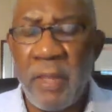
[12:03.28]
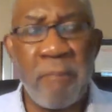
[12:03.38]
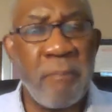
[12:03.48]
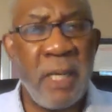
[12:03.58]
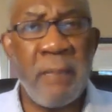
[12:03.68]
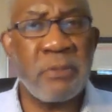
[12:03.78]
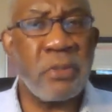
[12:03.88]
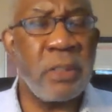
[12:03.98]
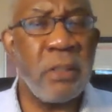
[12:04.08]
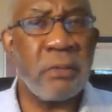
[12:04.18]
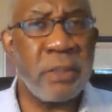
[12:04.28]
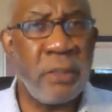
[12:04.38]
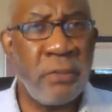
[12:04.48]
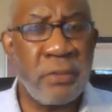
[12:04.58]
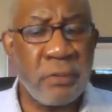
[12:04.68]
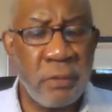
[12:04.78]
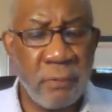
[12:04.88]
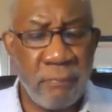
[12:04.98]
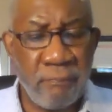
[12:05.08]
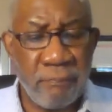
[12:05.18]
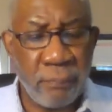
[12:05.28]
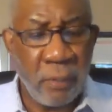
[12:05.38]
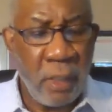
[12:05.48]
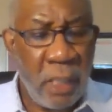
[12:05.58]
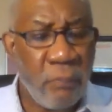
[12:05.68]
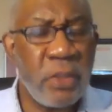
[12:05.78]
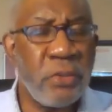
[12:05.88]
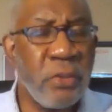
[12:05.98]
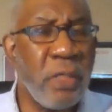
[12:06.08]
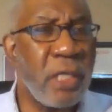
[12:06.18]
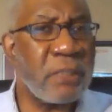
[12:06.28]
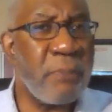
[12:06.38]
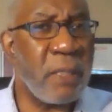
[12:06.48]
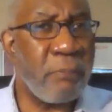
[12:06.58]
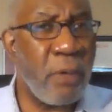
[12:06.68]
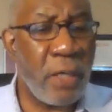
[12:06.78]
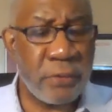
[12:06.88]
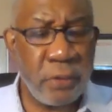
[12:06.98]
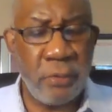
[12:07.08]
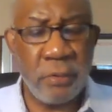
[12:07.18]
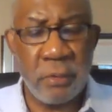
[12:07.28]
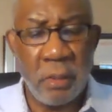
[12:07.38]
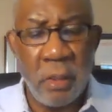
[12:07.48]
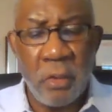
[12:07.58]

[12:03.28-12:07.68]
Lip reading: that maims or kills others. And we should not expect prosecutors